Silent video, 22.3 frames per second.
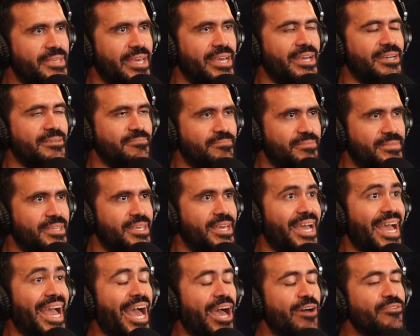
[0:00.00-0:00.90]
Yeah.
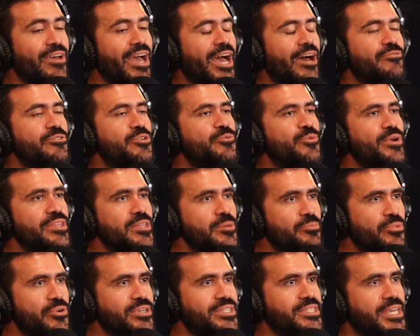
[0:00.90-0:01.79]
Yeah. Have you
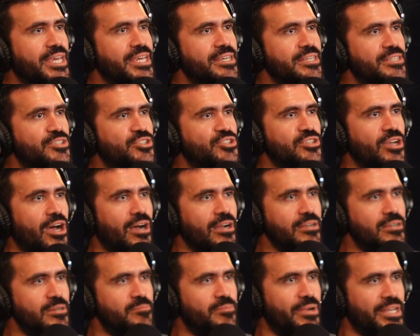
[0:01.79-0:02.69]
read the book Taking
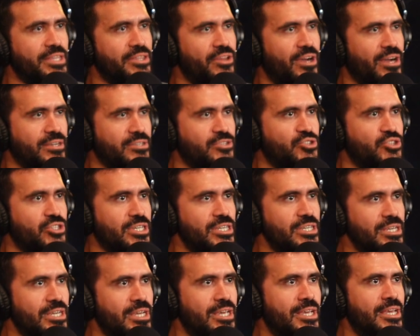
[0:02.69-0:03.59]
Stock by Doc
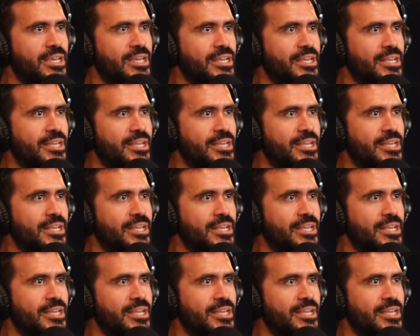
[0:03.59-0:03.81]
G?